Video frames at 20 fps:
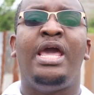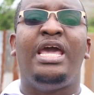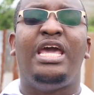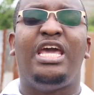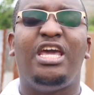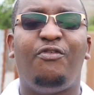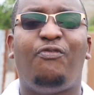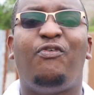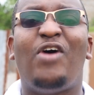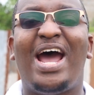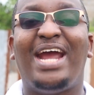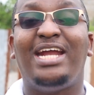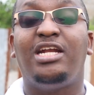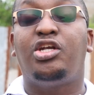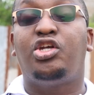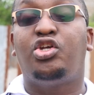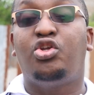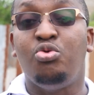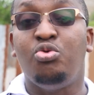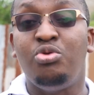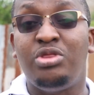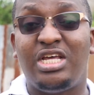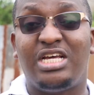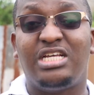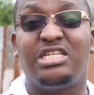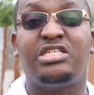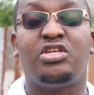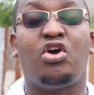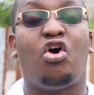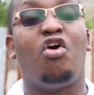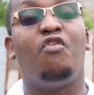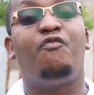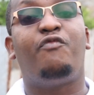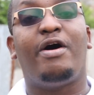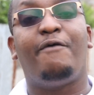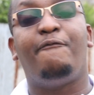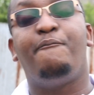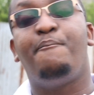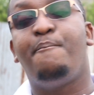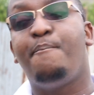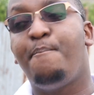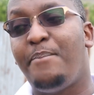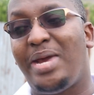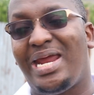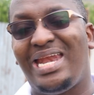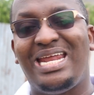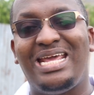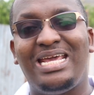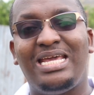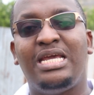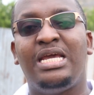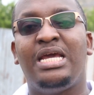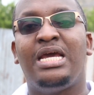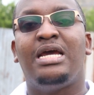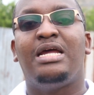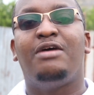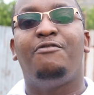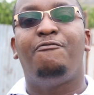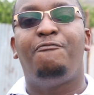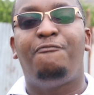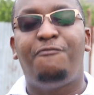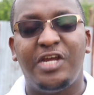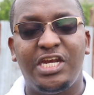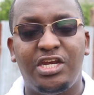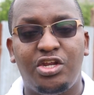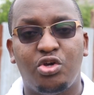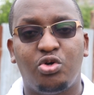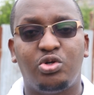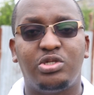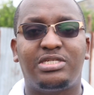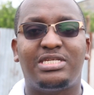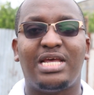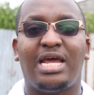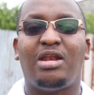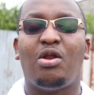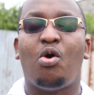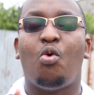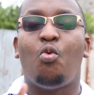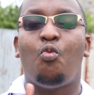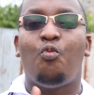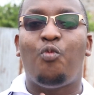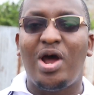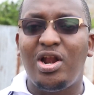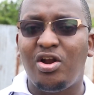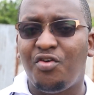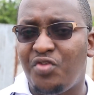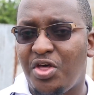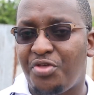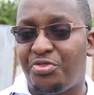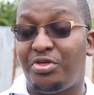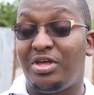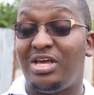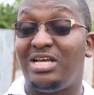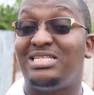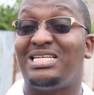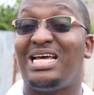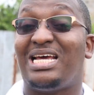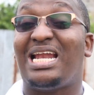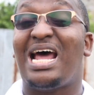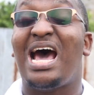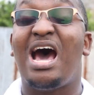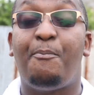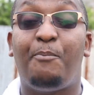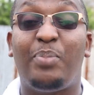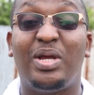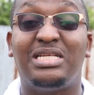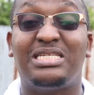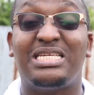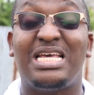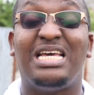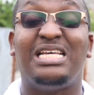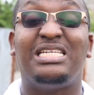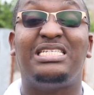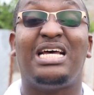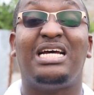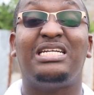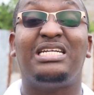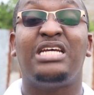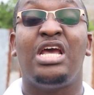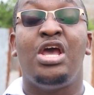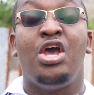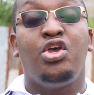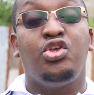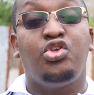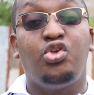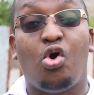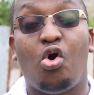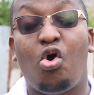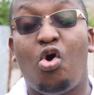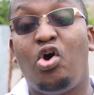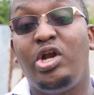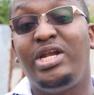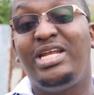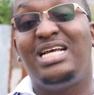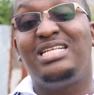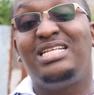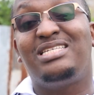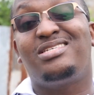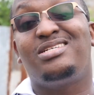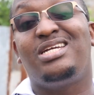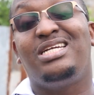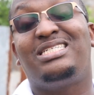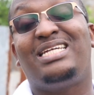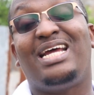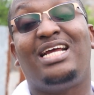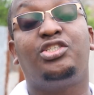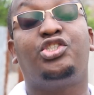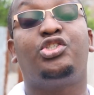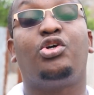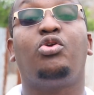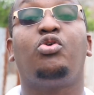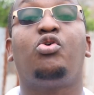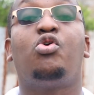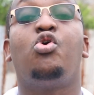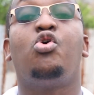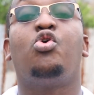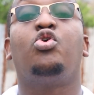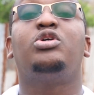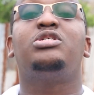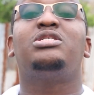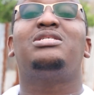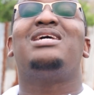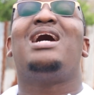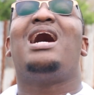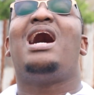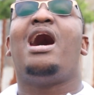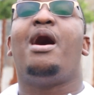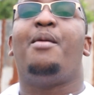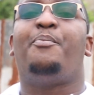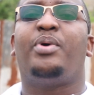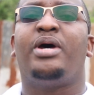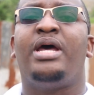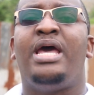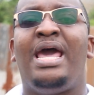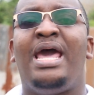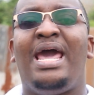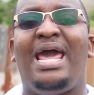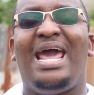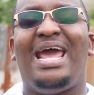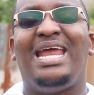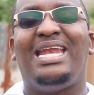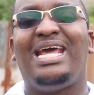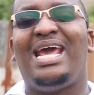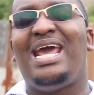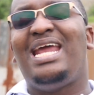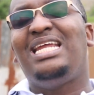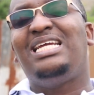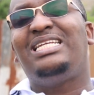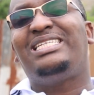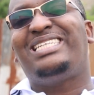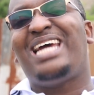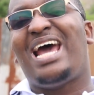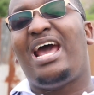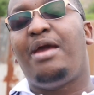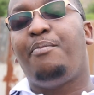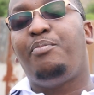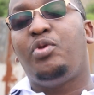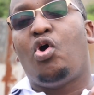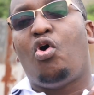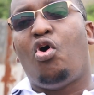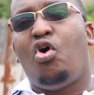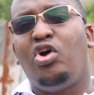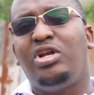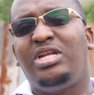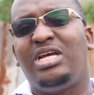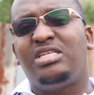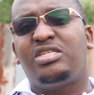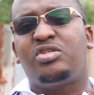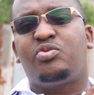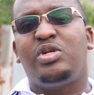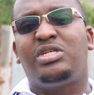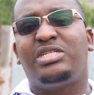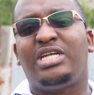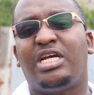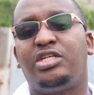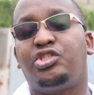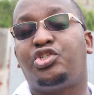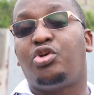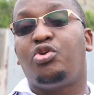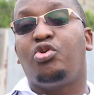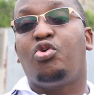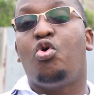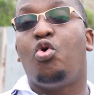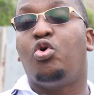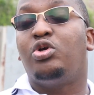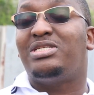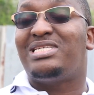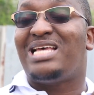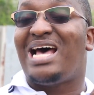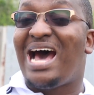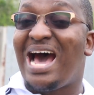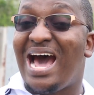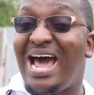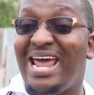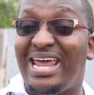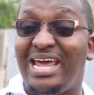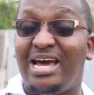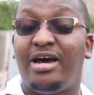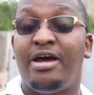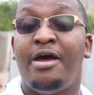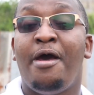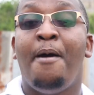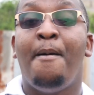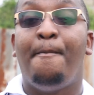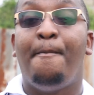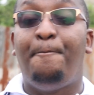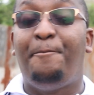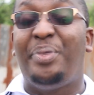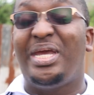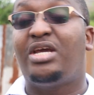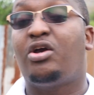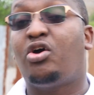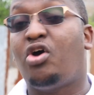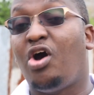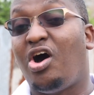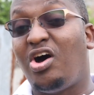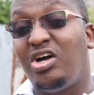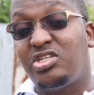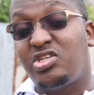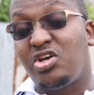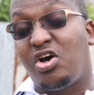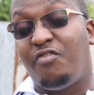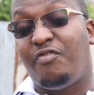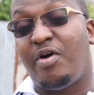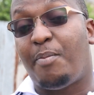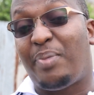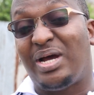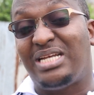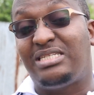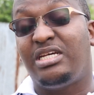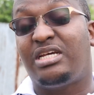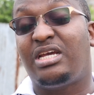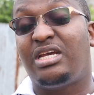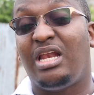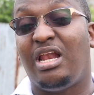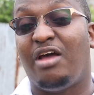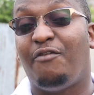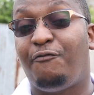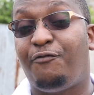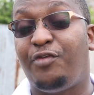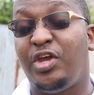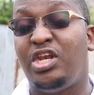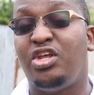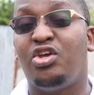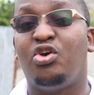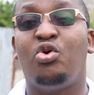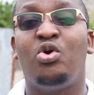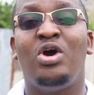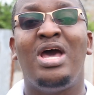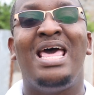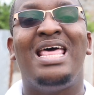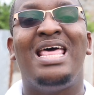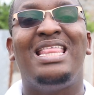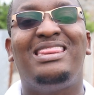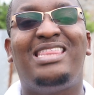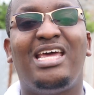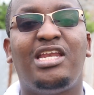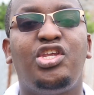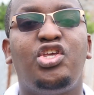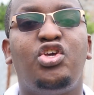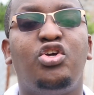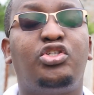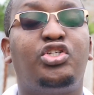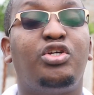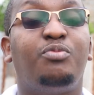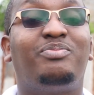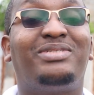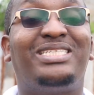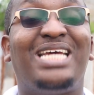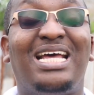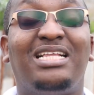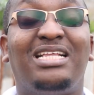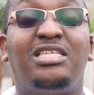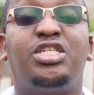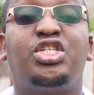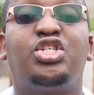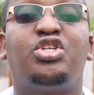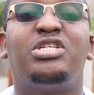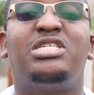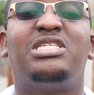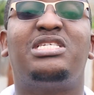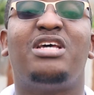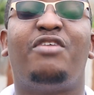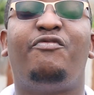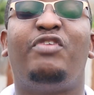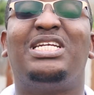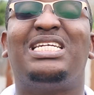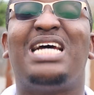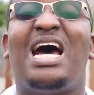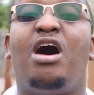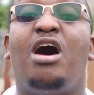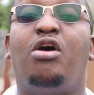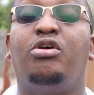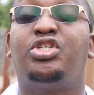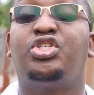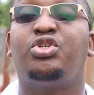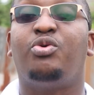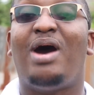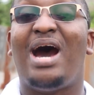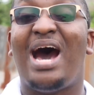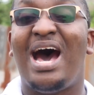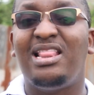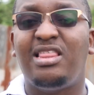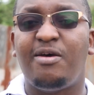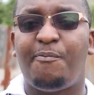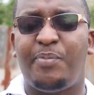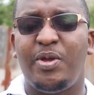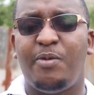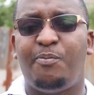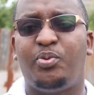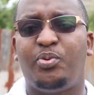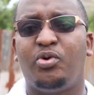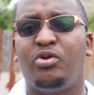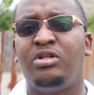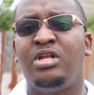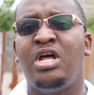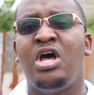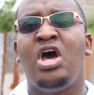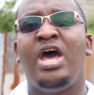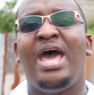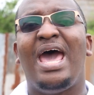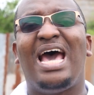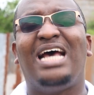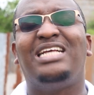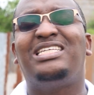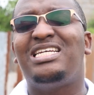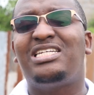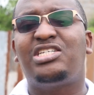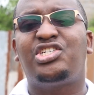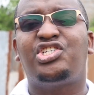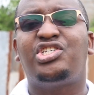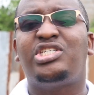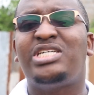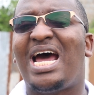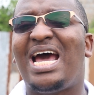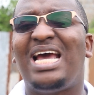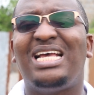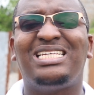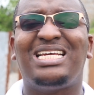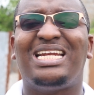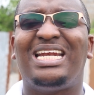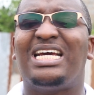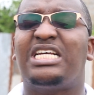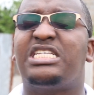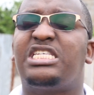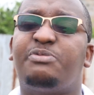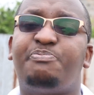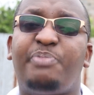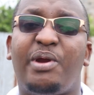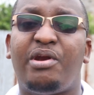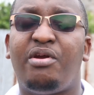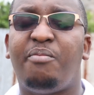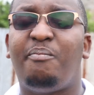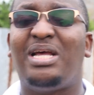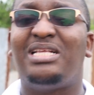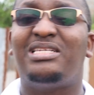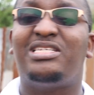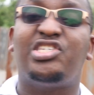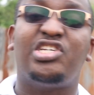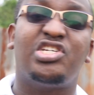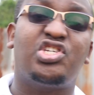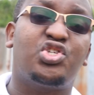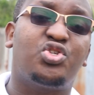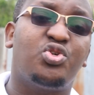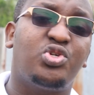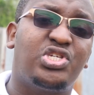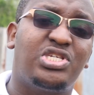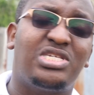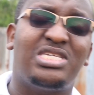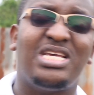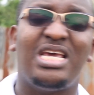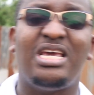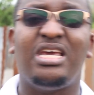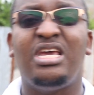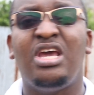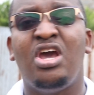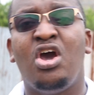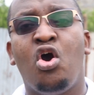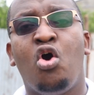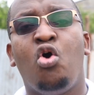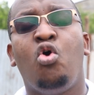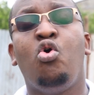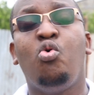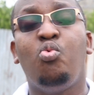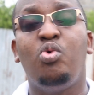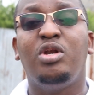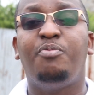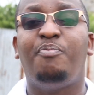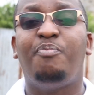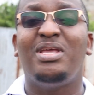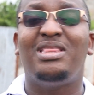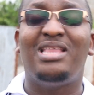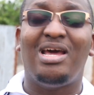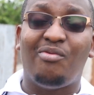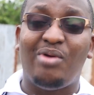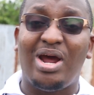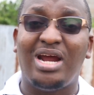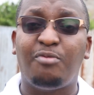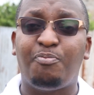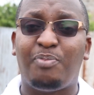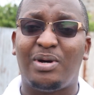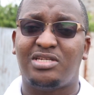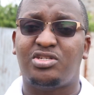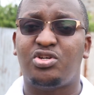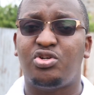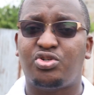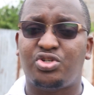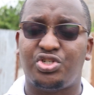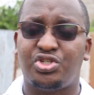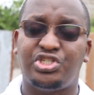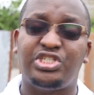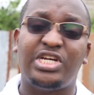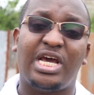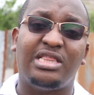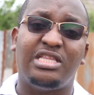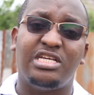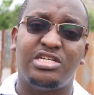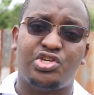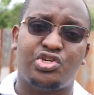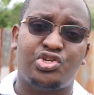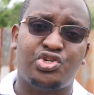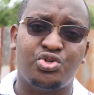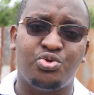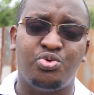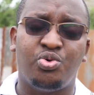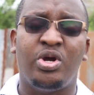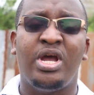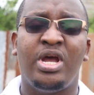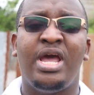If I do this over many videos, then one of the things that happens is that your audience retention goes up. And anytime your audience retention goes higher because of a particular video, then YouTube tends to serve it out to other people as it tries and experiments just to see who would be the right person to share this to.